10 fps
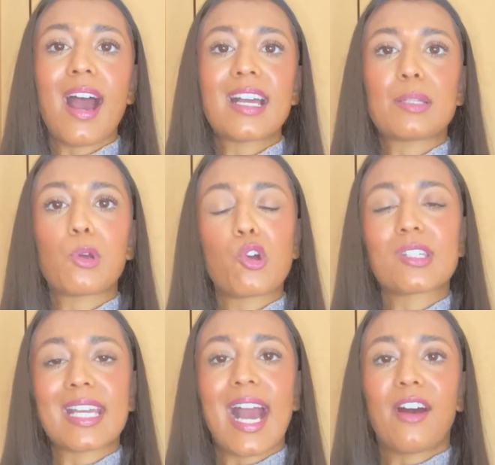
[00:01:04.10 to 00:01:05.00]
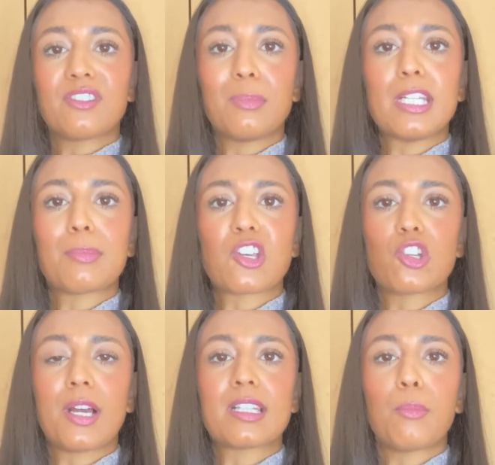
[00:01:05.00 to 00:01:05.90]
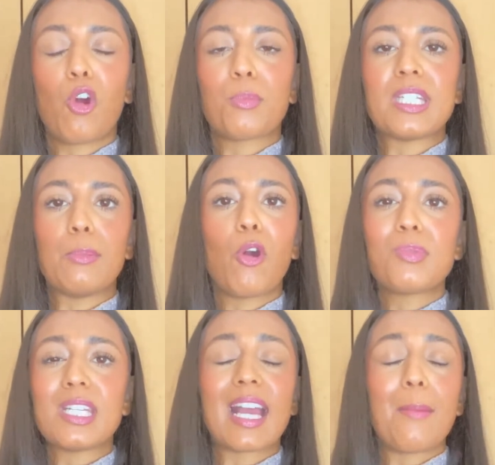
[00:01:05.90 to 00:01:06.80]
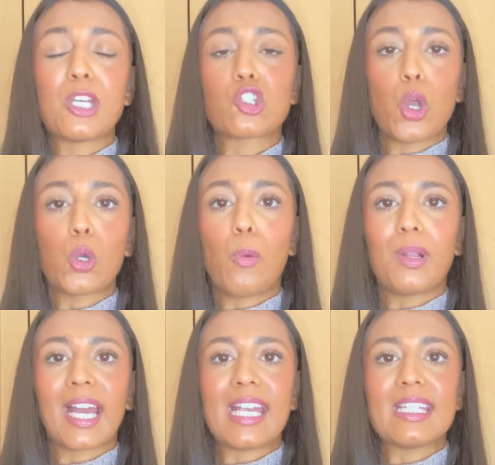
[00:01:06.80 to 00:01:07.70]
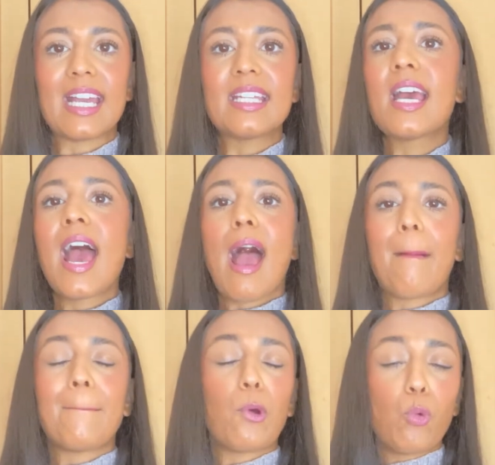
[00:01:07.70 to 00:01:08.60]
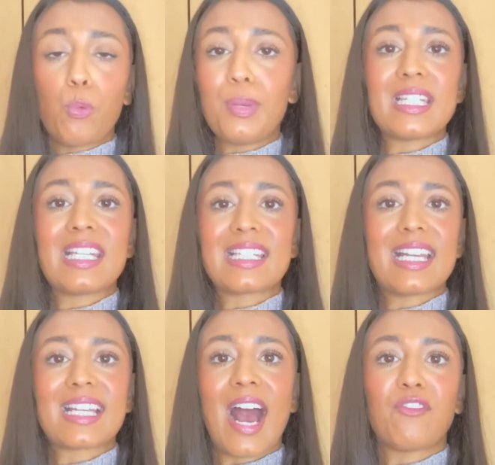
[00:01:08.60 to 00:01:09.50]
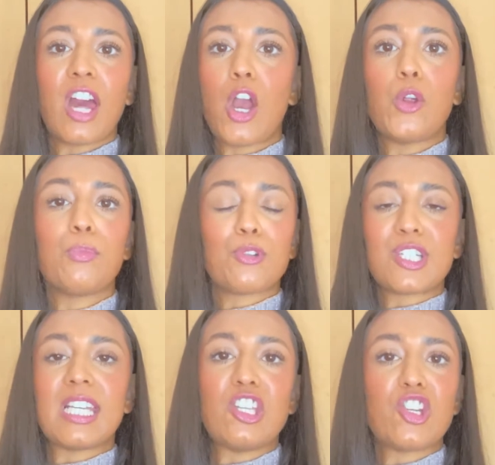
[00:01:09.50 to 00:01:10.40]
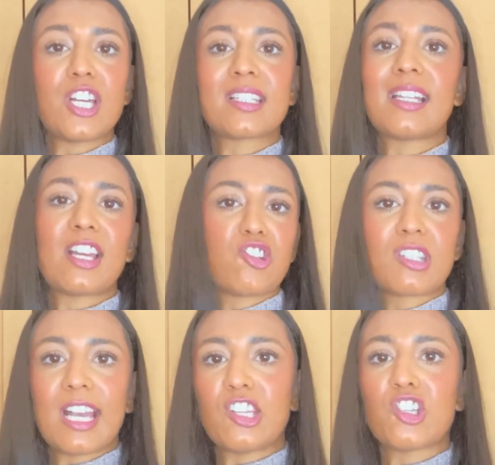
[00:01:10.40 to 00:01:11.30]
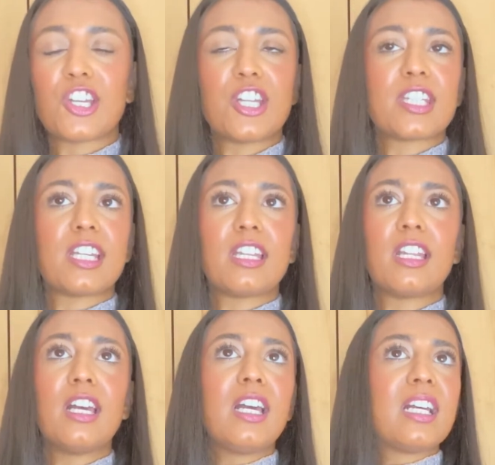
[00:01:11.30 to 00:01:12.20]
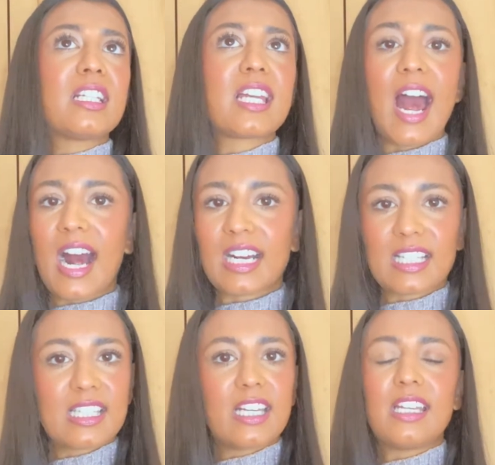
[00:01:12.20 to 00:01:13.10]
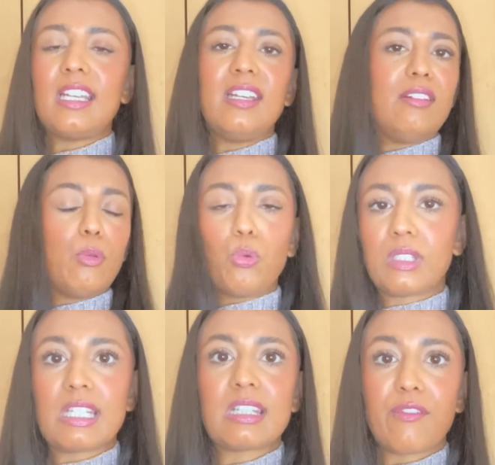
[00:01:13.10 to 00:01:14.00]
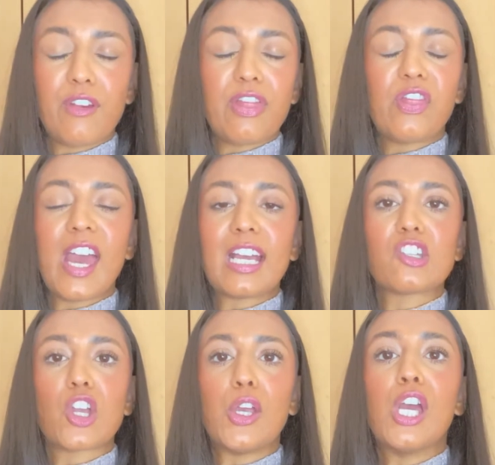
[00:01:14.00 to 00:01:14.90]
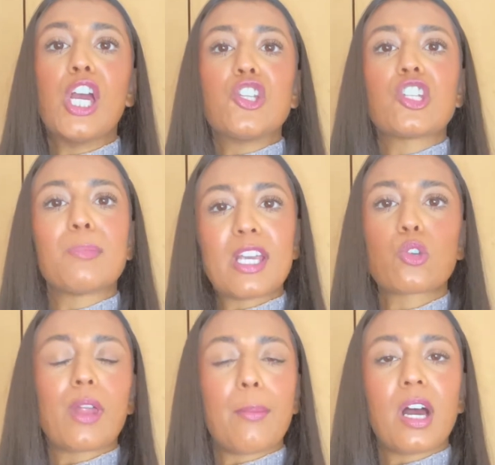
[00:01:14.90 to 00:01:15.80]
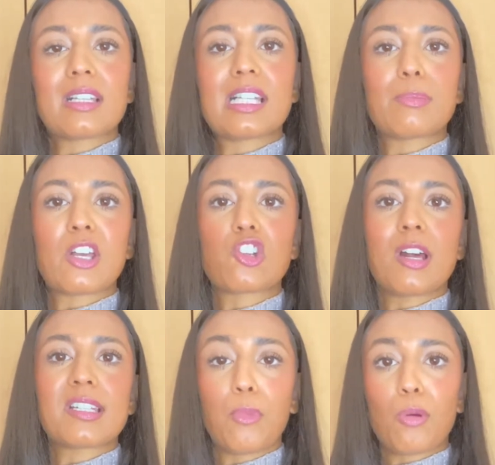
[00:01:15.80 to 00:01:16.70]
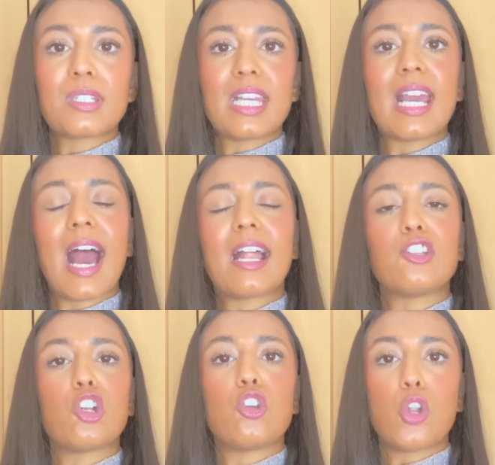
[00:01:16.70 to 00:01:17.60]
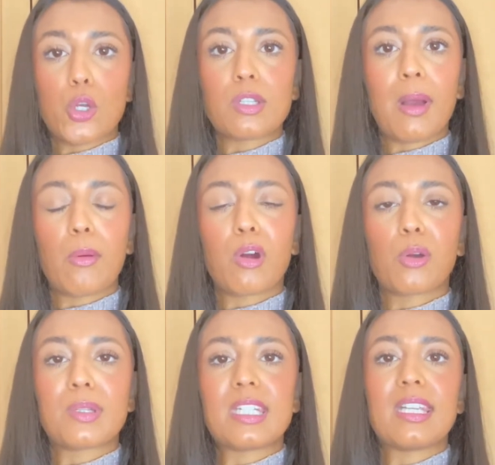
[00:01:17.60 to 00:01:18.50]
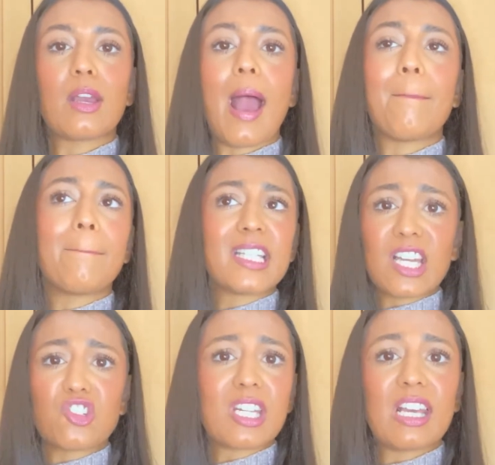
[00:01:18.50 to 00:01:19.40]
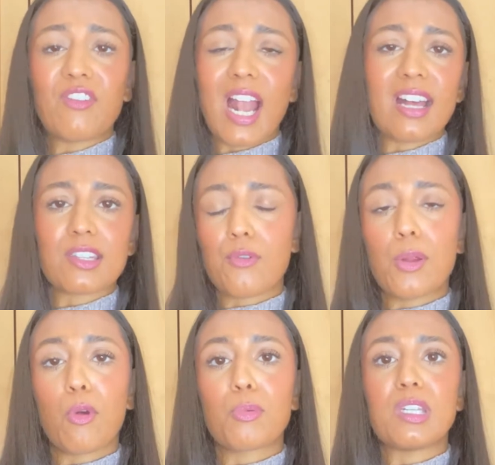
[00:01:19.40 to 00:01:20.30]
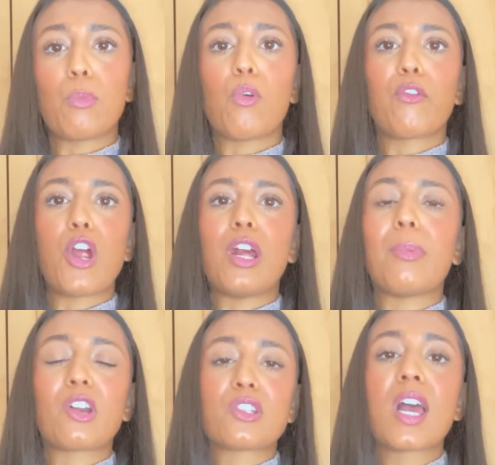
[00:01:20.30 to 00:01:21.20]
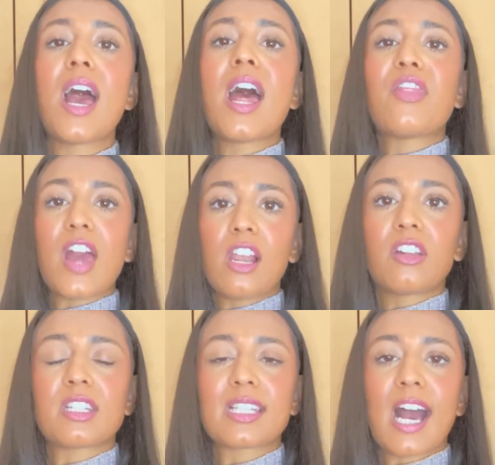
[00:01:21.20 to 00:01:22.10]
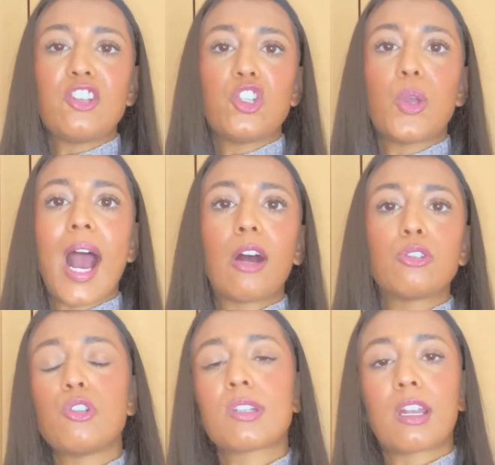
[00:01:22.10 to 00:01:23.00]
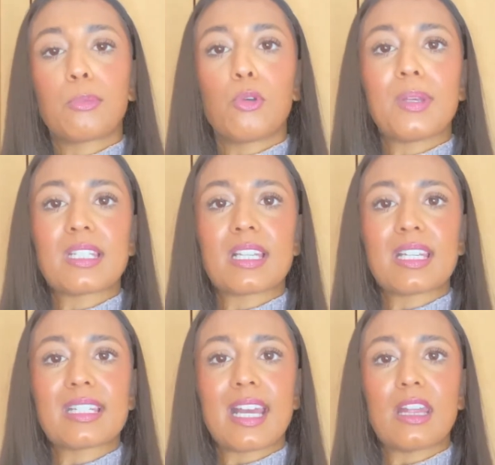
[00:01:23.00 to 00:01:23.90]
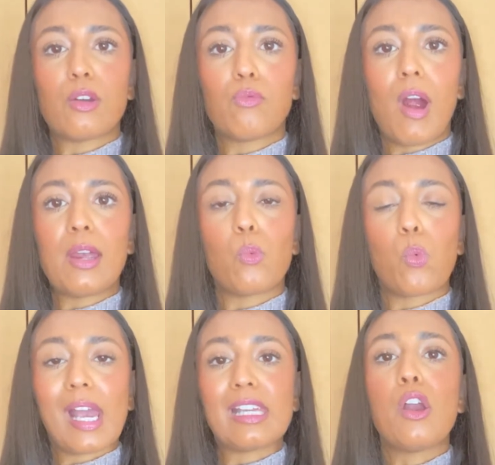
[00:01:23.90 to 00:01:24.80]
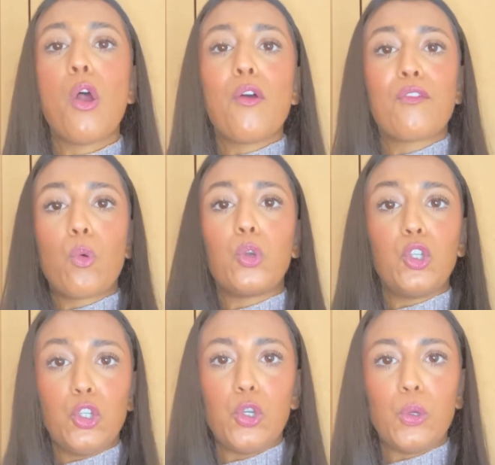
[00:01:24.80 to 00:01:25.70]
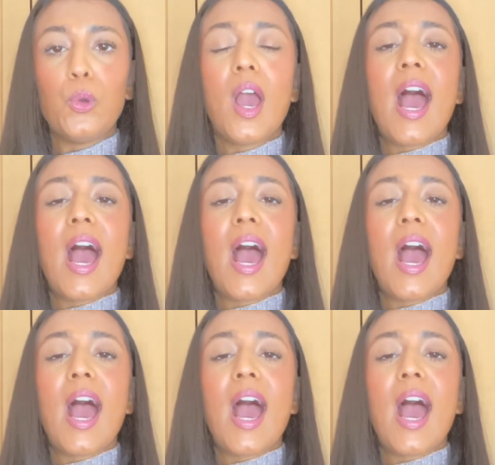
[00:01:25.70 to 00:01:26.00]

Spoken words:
that is because they have to be specialized in property. Property can be so complicated and all businesses have their own procedures and legislations and tax and all these different things, so just make sure that person specializes in property and knows about property and potentially even has their own property portfolio, because they'll understand you how to set up your businesses in the right way for you.